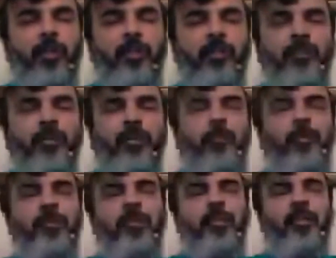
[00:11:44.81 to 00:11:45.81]
even the
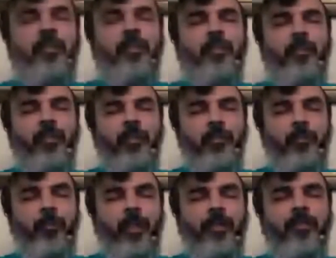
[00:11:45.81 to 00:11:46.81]
body is not representing it,
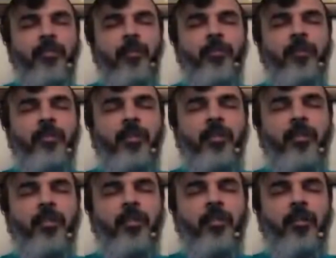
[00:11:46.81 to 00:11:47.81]
only the mind is
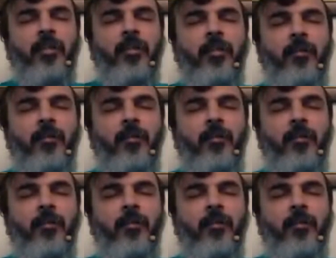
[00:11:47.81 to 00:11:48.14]
representing,